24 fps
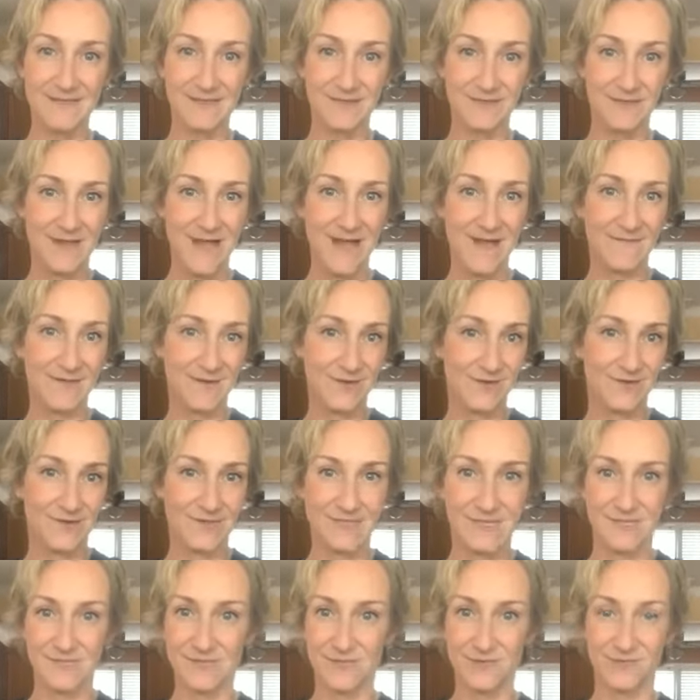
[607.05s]
So lavender
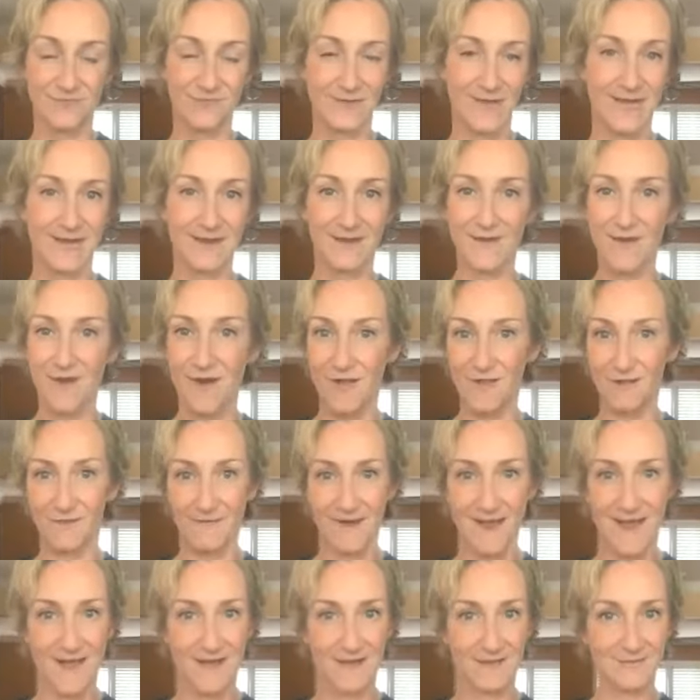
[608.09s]
is this great all
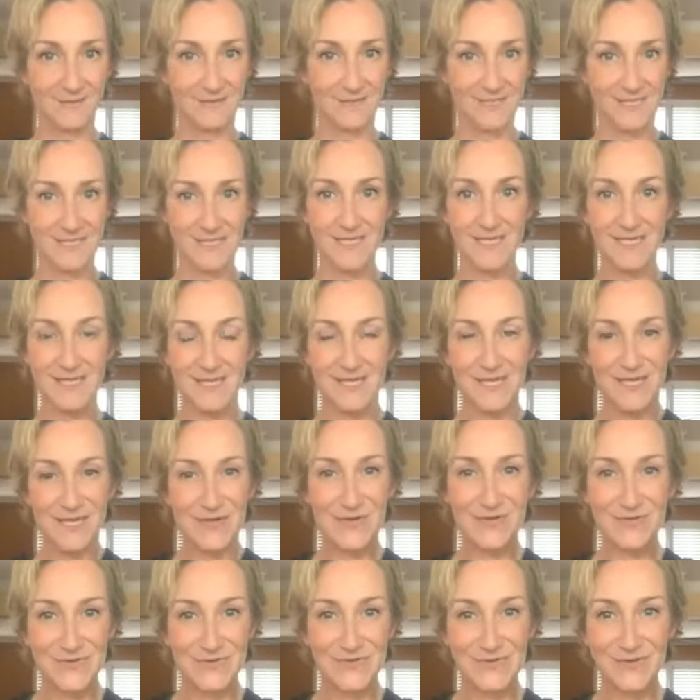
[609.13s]
around
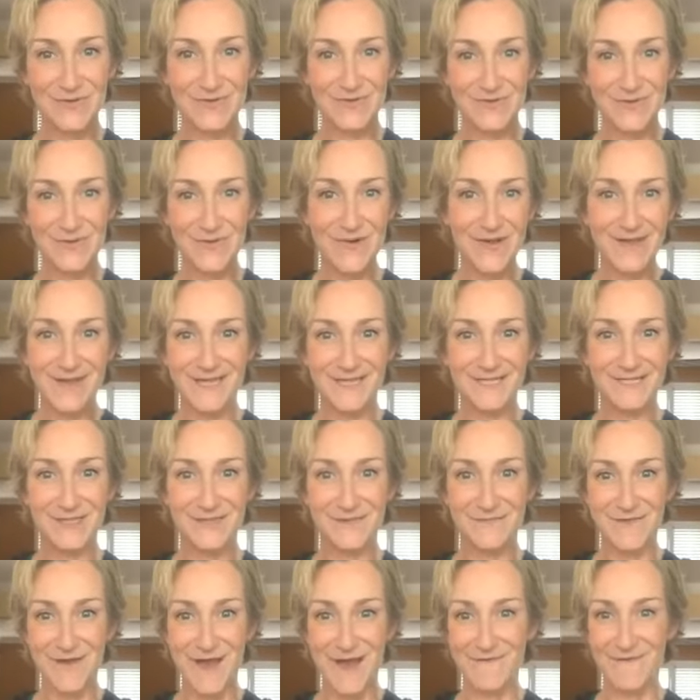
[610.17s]
oil that's
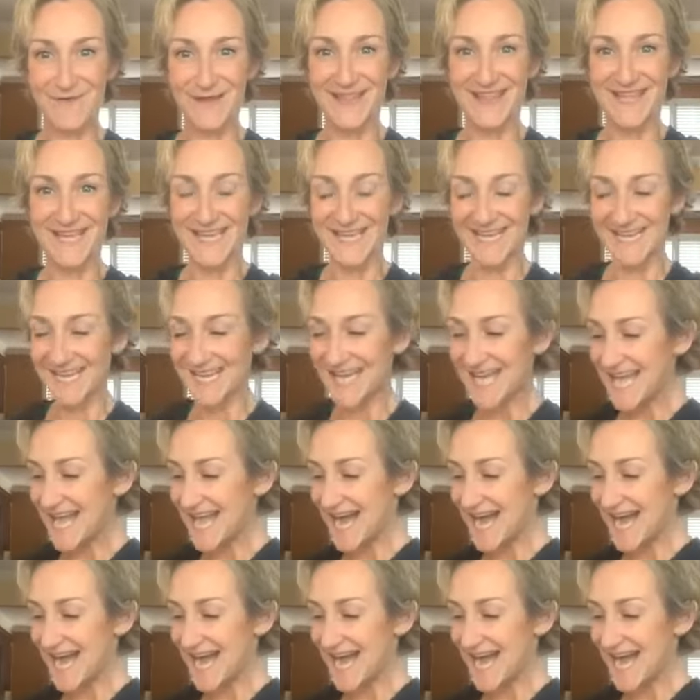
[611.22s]
good for everything.